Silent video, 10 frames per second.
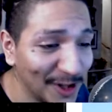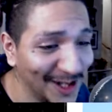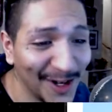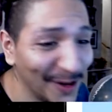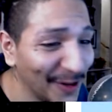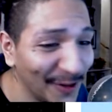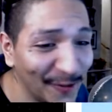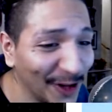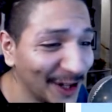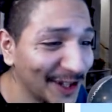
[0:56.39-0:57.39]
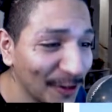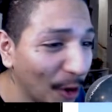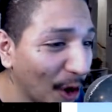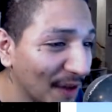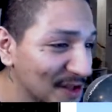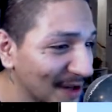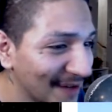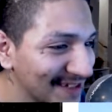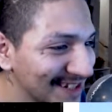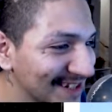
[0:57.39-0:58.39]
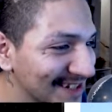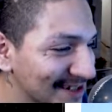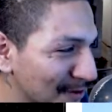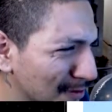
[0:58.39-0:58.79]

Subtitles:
I don't know who the fuck you are that you haven't seen this. You don't